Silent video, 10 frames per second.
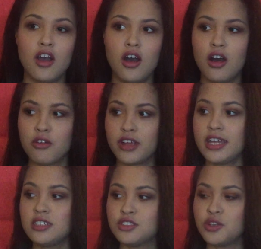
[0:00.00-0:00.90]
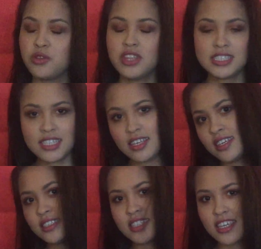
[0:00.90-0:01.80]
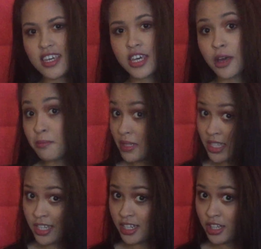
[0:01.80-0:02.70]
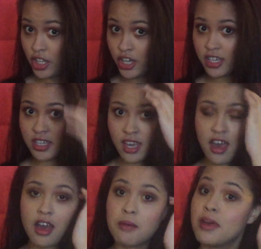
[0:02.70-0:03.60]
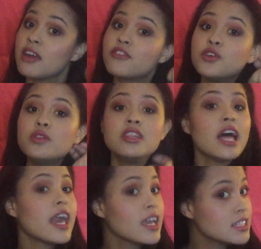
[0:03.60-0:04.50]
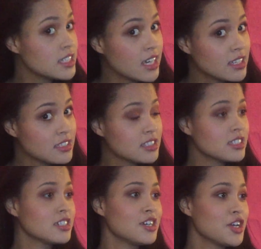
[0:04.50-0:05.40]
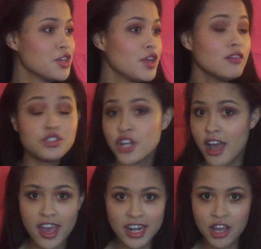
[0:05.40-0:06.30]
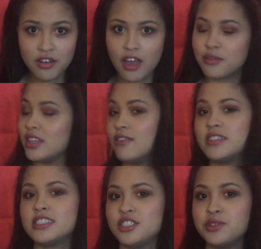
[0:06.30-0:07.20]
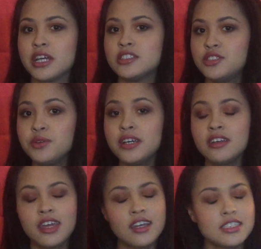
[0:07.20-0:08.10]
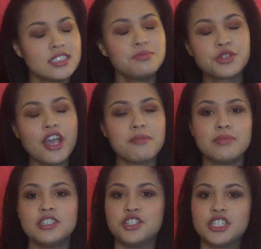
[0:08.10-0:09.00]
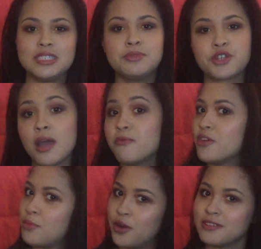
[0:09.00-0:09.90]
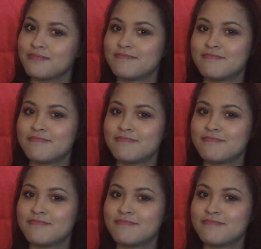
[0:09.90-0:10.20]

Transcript: Alright, so this is the completed look. If you liked it, you know, try it out. I would love to see you guys do it, and subscribe. Be sure to subscribe for more.